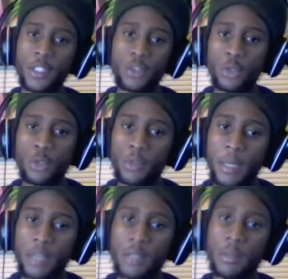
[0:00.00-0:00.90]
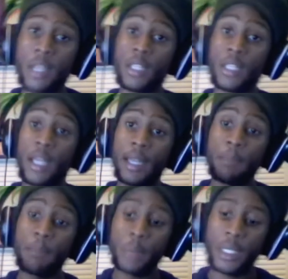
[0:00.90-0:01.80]
truth about Smash, and
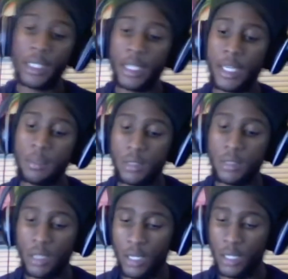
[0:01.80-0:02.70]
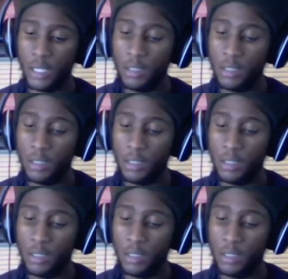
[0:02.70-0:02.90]
playing games at a